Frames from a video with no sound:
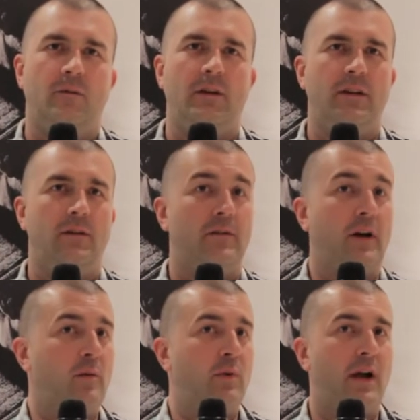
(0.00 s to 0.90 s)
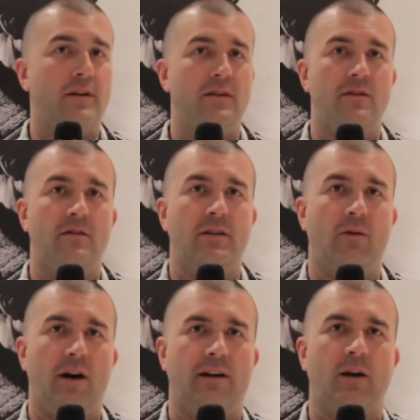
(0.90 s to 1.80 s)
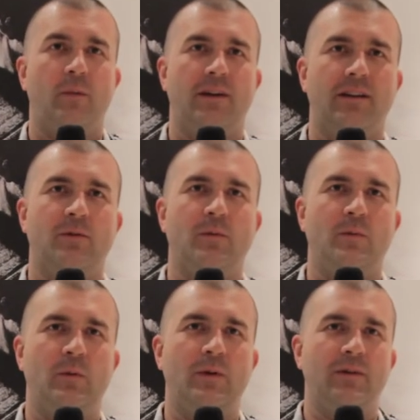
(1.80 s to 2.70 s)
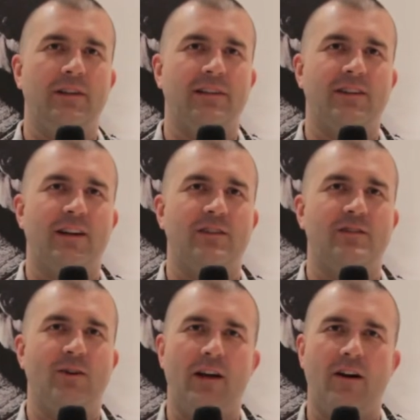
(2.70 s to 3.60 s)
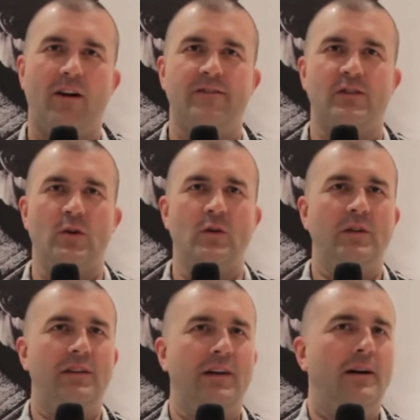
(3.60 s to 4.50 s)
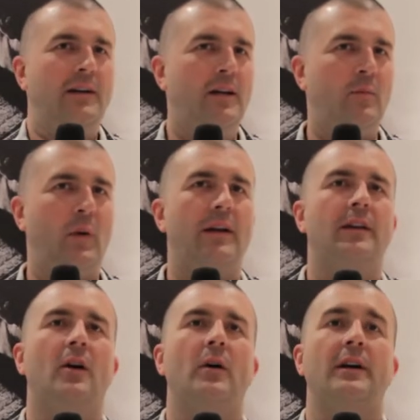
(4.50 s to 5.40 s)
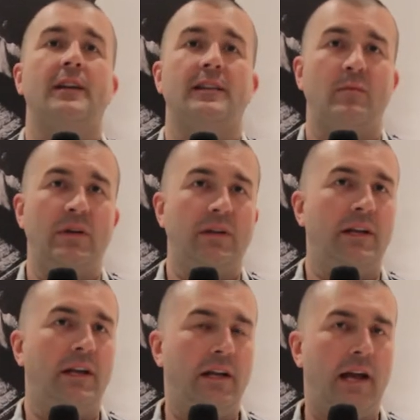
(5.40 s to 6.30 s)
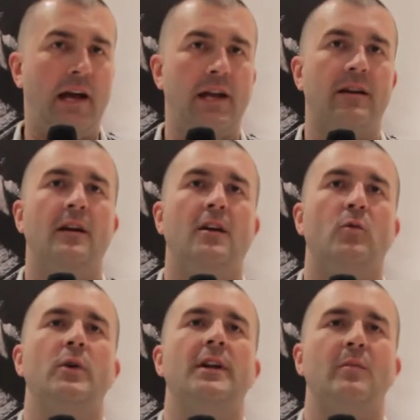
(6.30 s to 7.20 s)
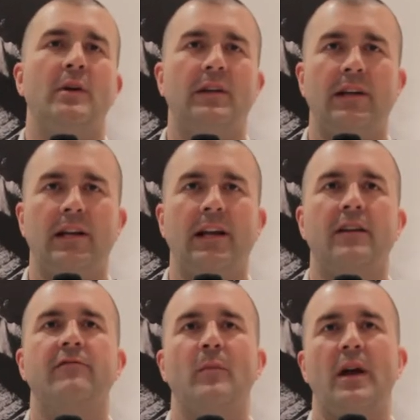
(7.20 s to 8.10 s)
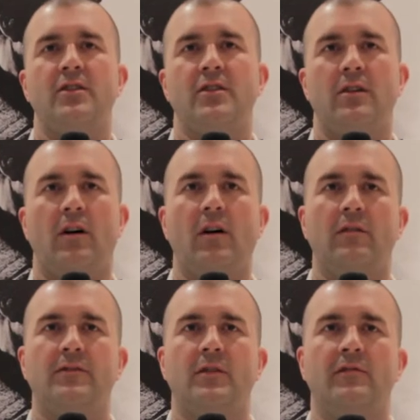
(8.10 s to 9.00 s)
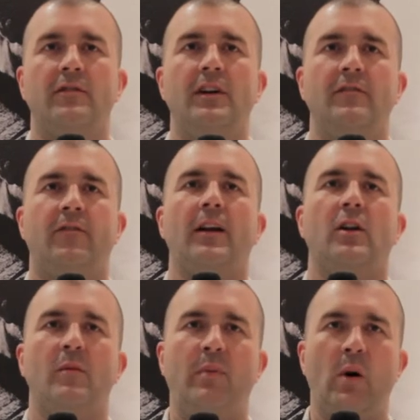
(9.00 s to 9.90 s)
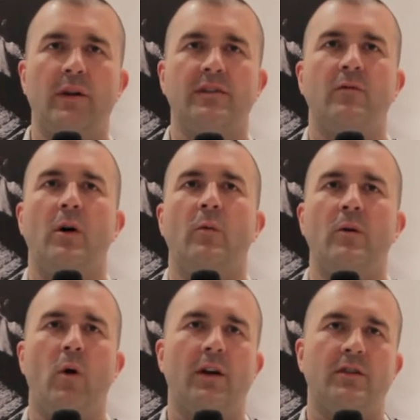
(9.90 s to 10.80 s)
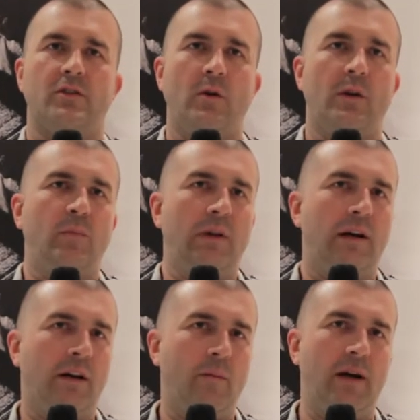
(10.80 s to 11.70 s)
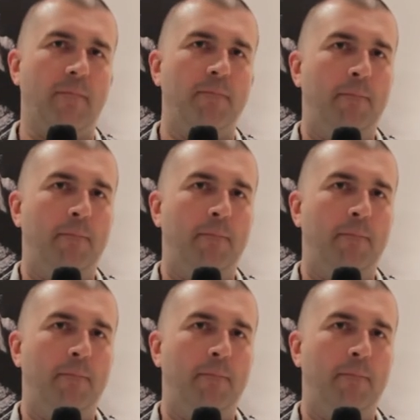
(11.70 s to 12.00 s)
We've got a brand new UI coming. I think we'll be really excited to show that off soon. But accessibility and readability and information are all sort of vital components of what we want to show to the player coming up.